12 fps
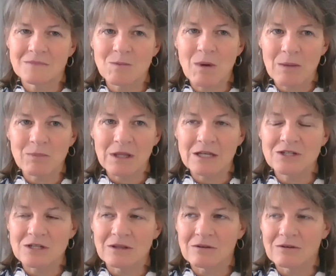
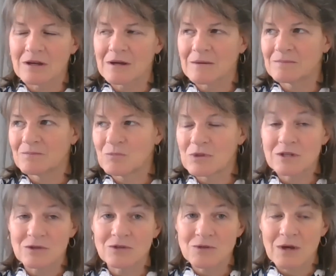population, with
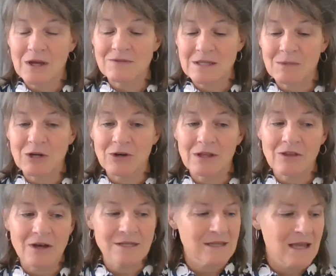adults who have some hearing
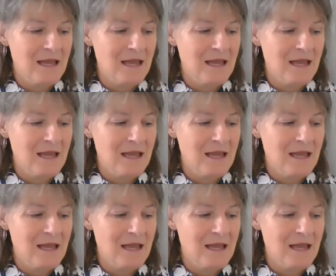loss.